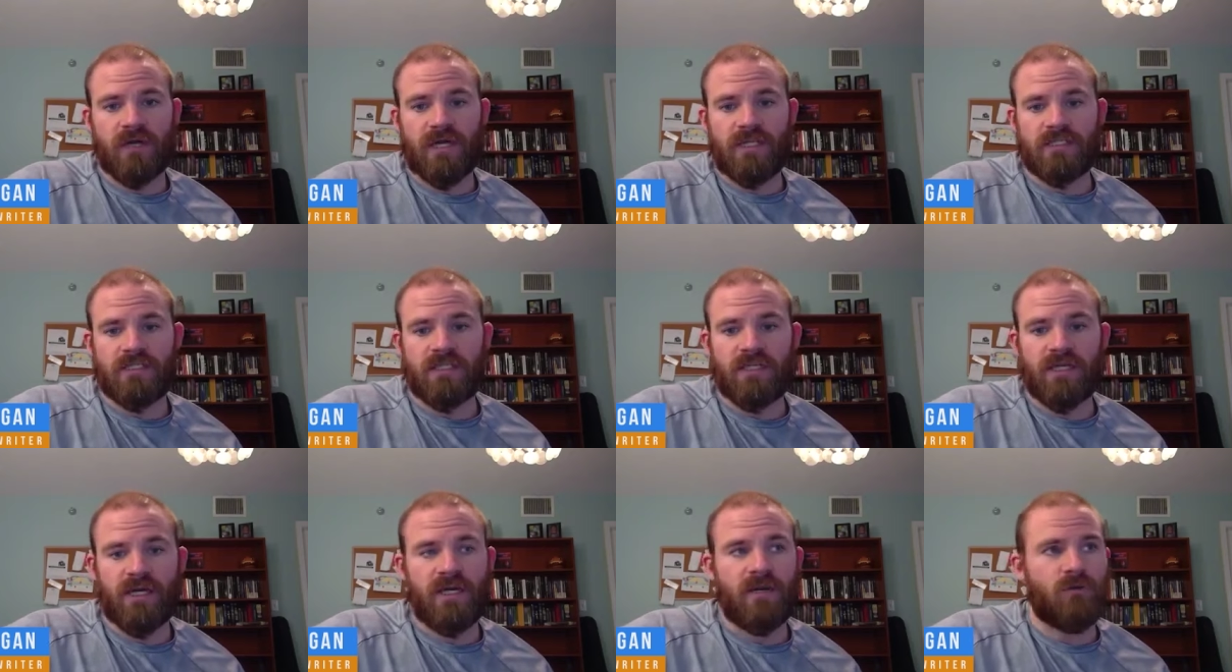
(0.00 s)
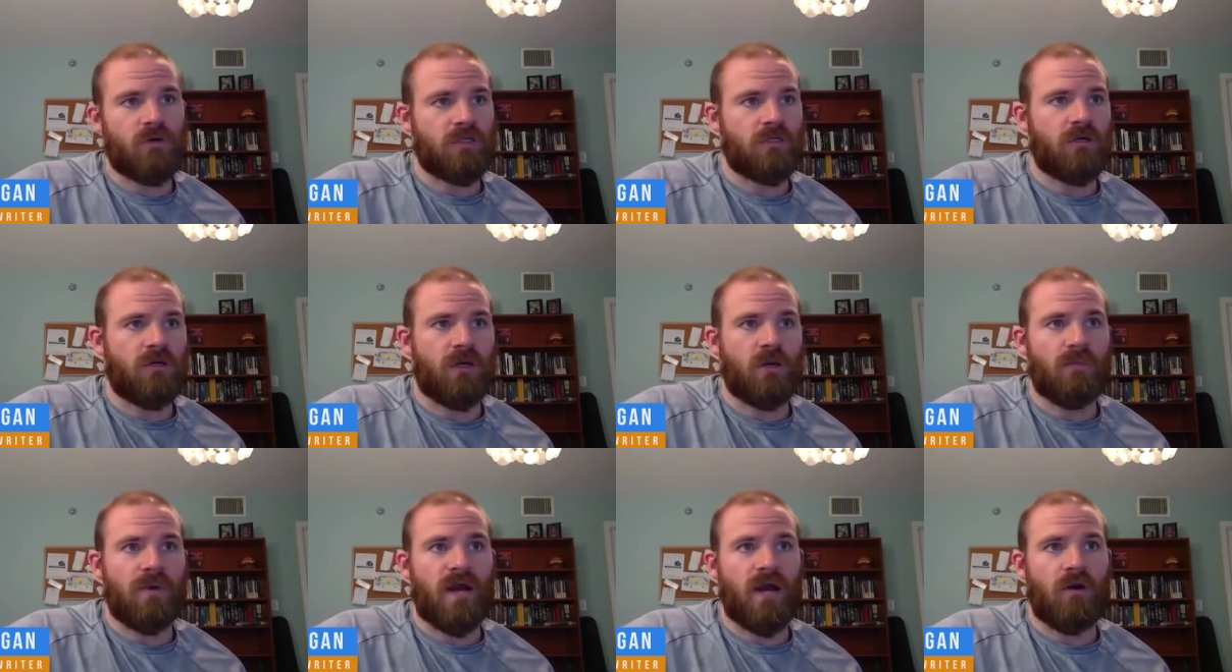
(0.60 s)
And today I want to
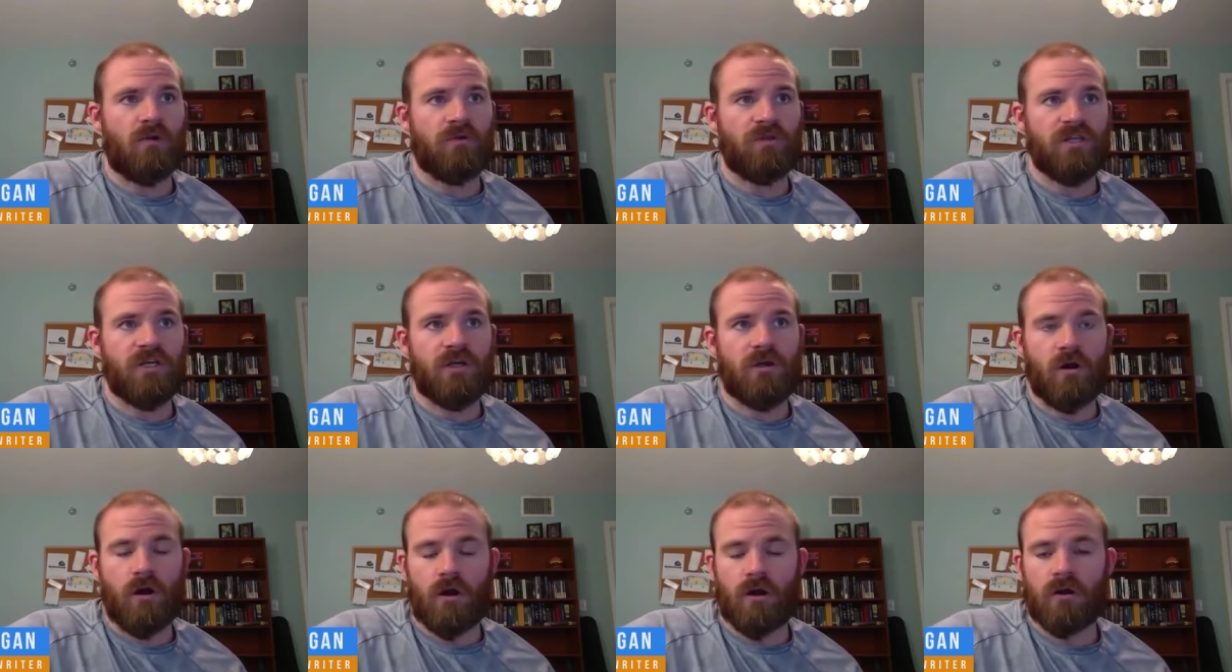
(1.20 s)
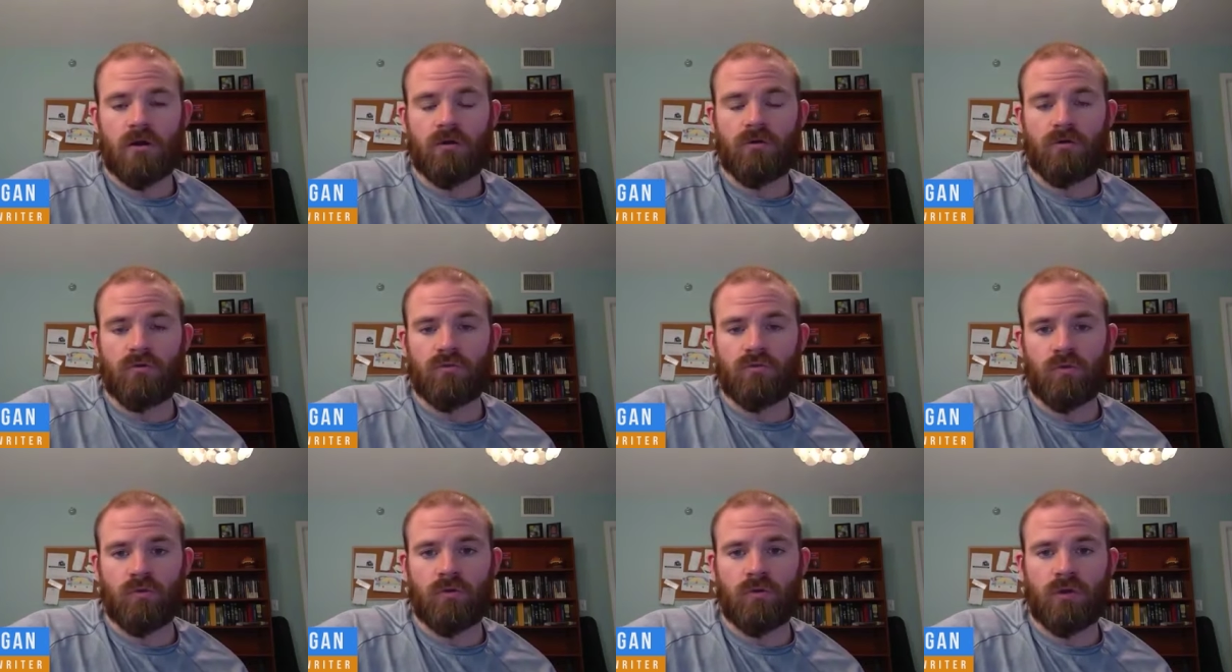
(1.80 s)
talk about the cardinal
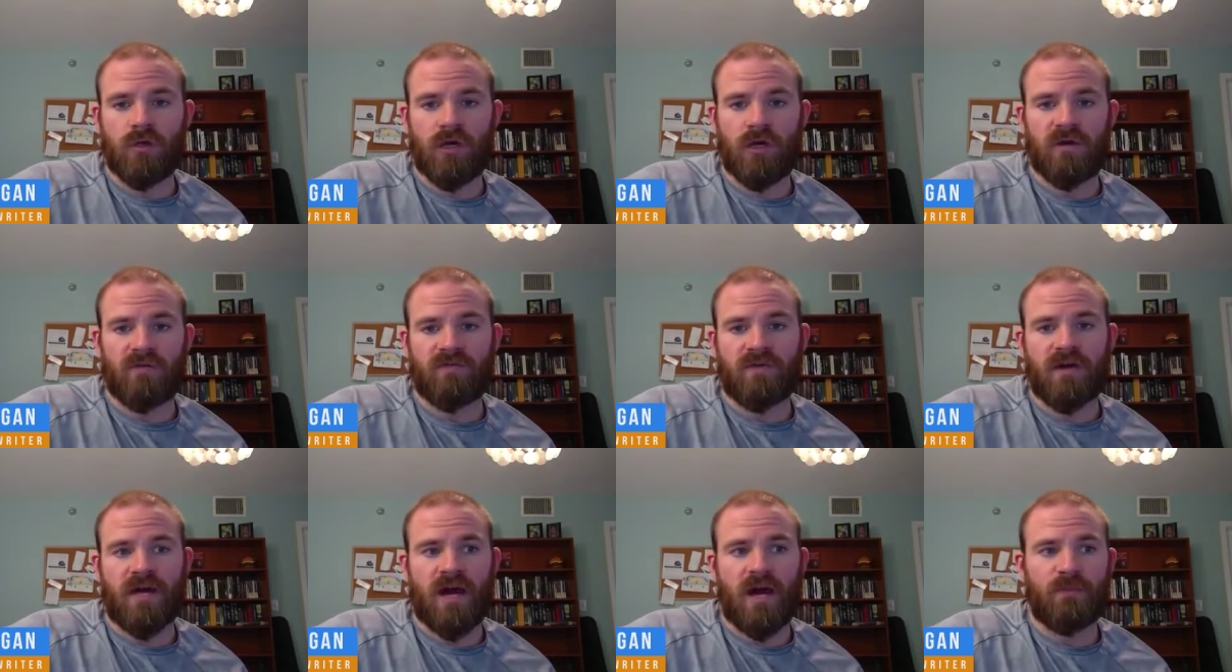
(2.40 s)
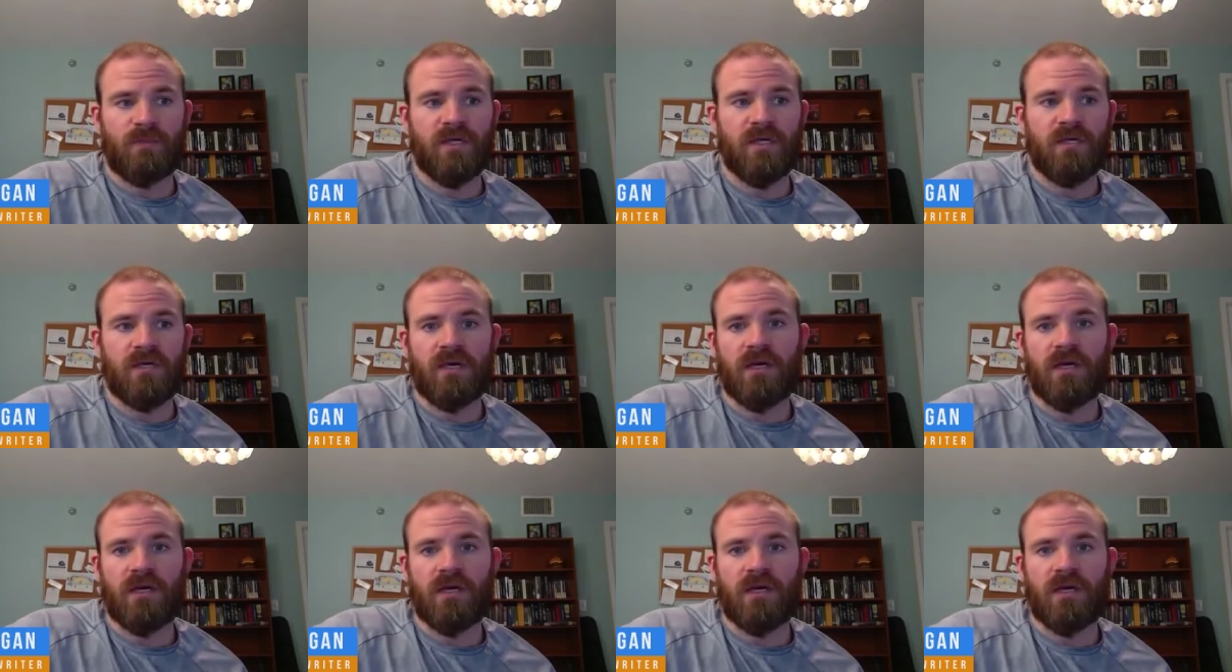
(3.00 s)
rule of copy